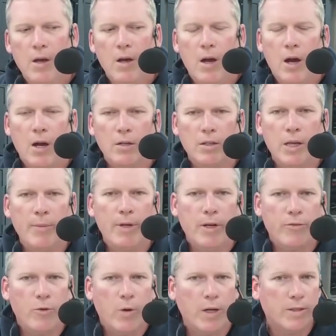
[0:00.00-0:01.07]
Our limit
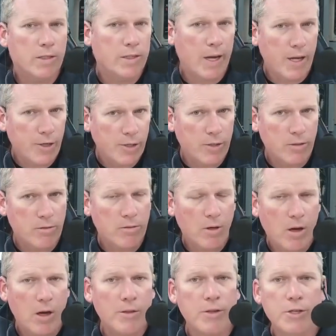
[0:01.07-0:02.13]
of quantitation
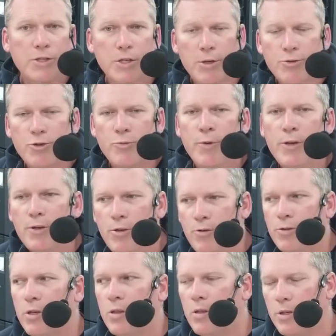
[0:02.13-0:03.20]
on this instrument
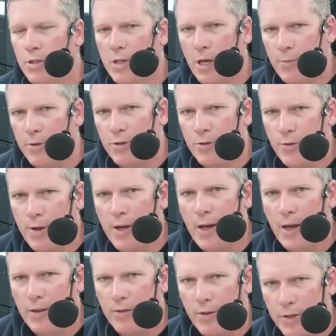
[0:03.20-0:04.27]
using this chemistry
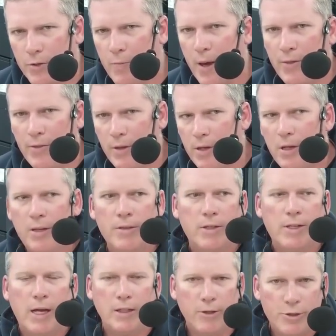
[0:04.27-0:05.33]
and this method and the
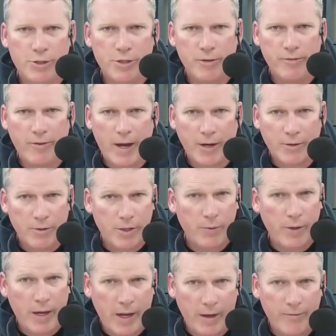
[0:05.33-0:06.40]
dilution factor that
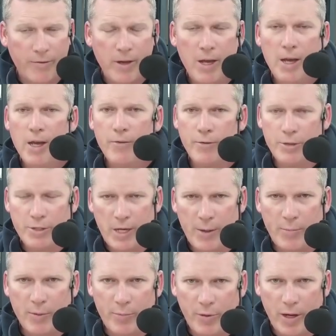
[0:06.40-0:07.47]
we have for
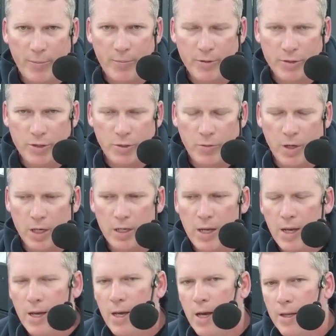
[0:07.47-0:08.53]
sample prep and so on,
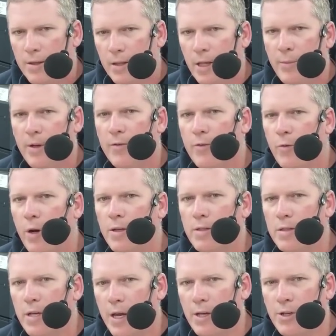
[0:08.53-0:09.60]
the limit of
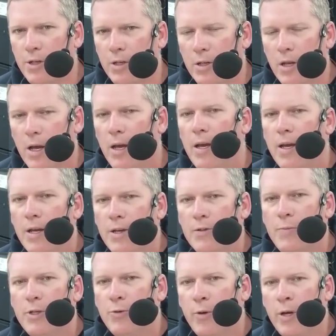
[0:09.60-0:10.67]
quantitation is
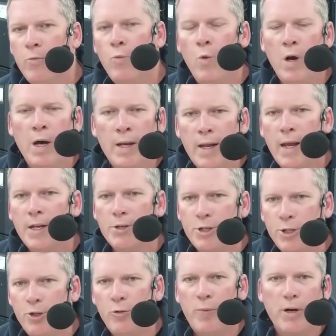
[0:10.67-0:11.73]
between 1 and
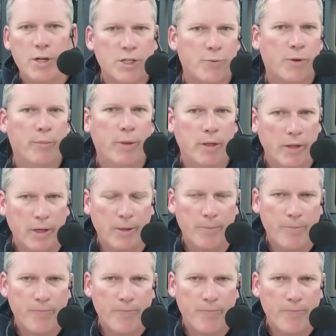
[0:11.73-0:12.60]
2 parts per billion.